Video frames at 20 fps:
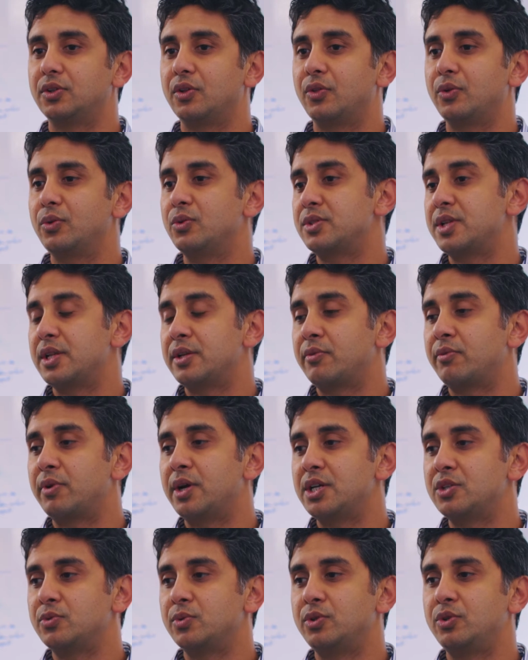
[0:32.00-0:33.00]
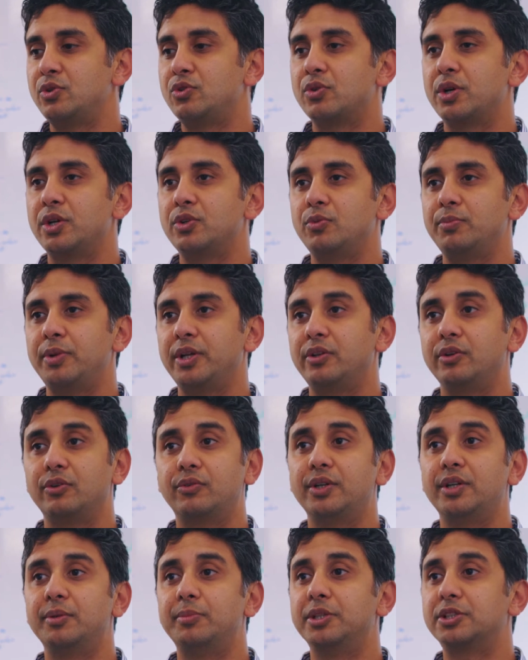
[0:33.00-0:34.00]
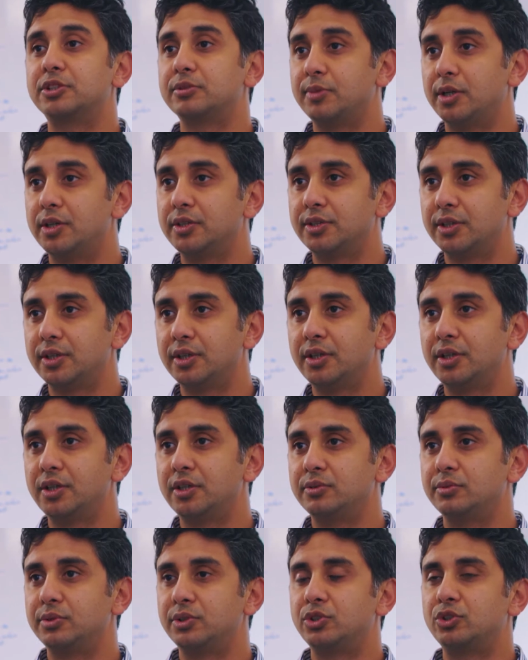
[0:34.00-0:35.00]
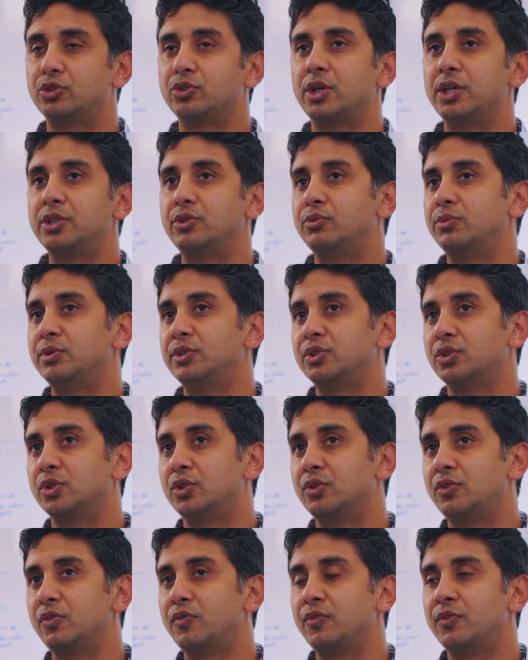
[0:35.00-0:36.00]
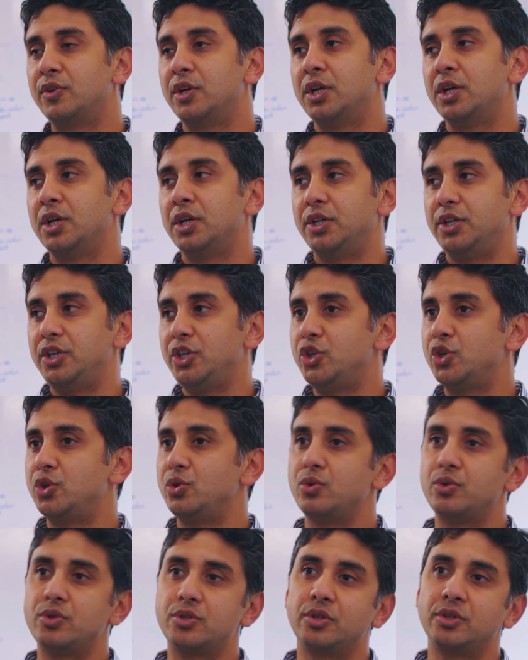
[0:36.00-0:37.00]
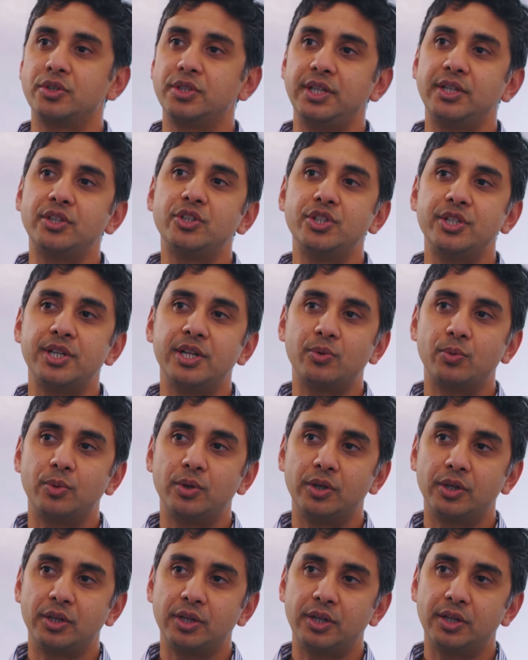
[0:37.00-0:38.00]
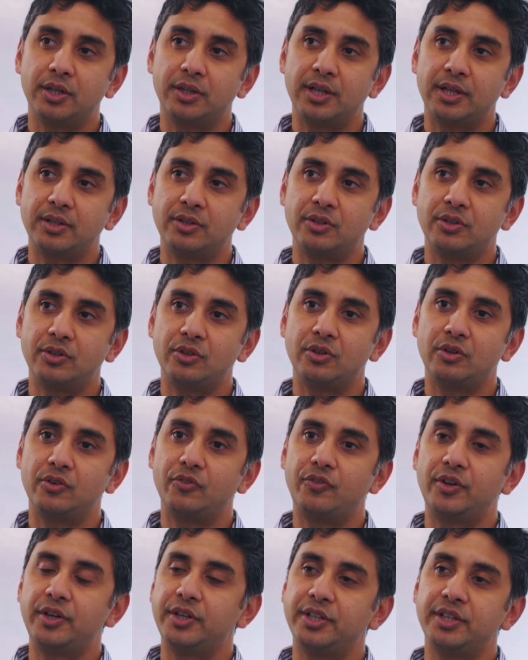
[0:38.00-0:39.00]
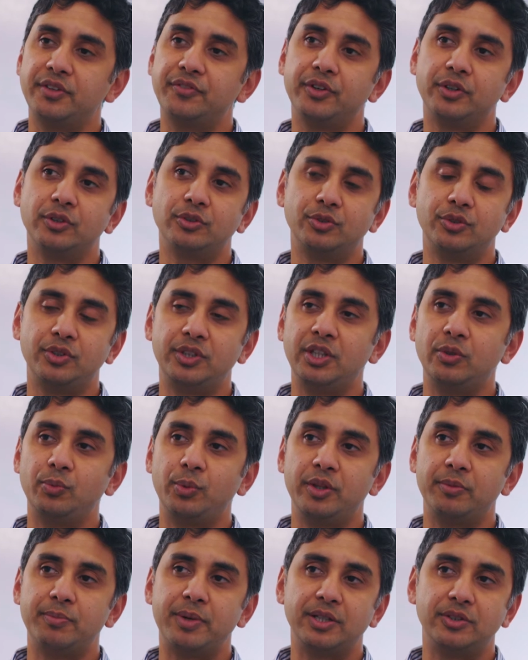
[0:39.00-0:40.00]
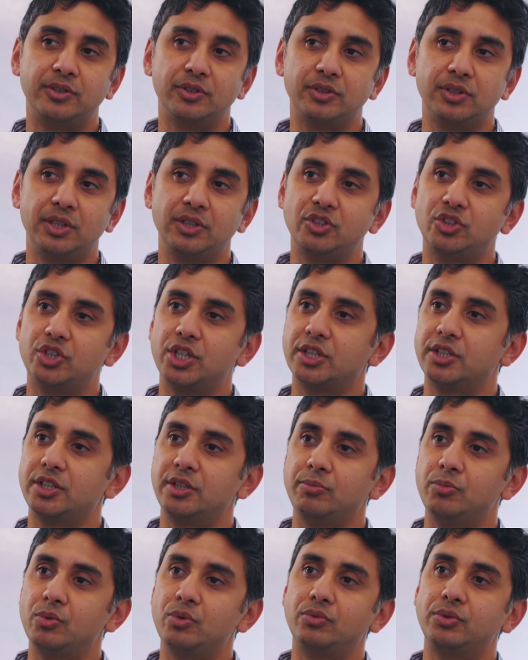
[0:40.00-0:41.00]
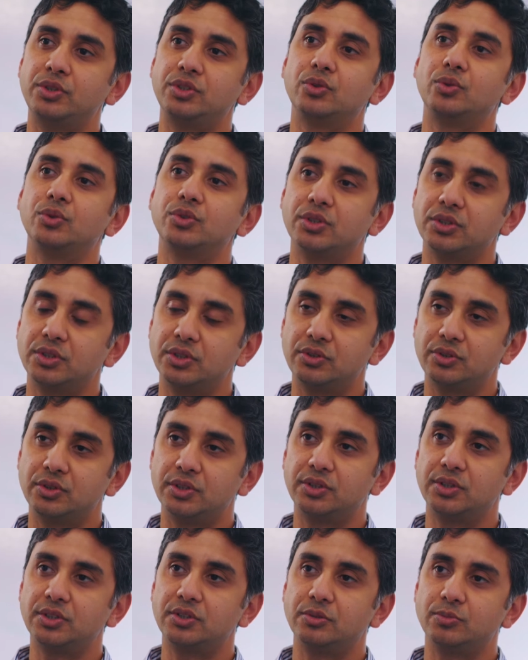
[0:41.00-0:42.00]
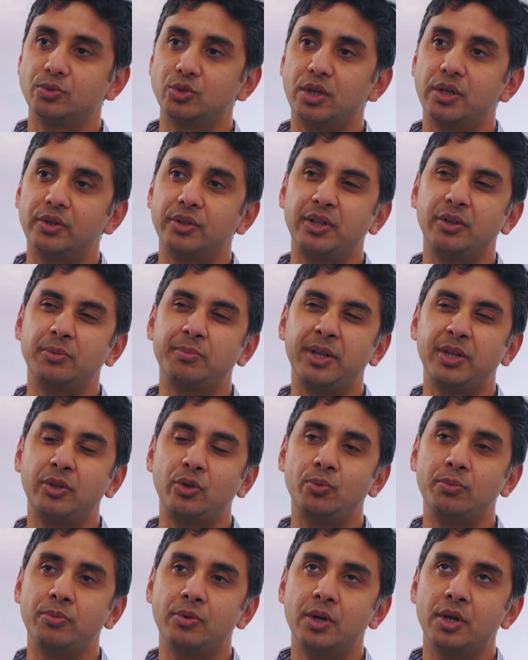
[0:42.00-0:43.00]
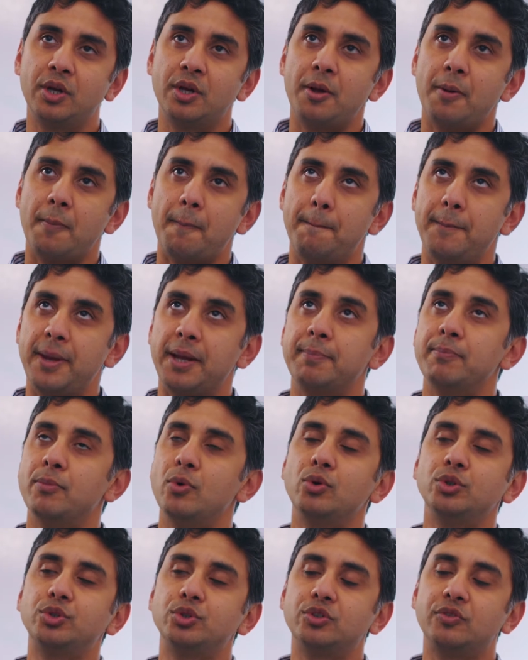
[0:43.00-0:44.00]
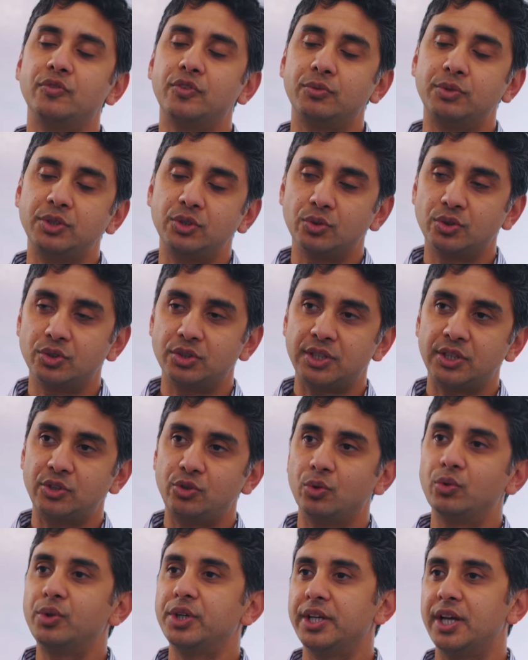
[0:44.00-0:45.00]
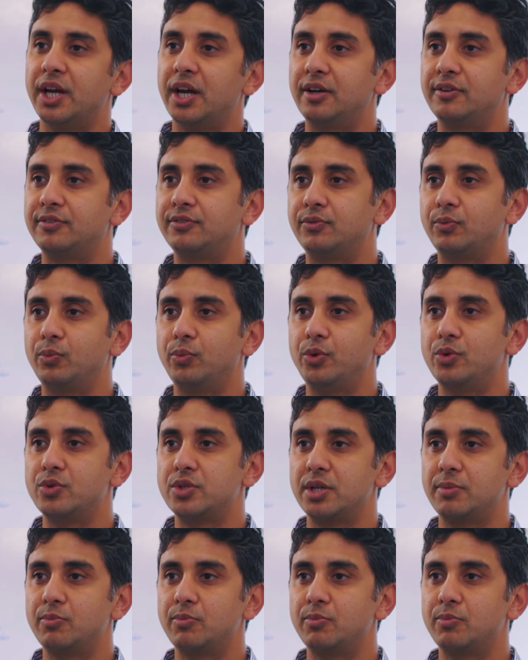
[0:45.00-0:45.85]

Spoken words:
those that arise when you try to make the grid a bit smarter, when you try to resolve issues on the energy network that are very difficult to deal with by just injecting more resources into the system. So how they can make you make most of the resources that you already have using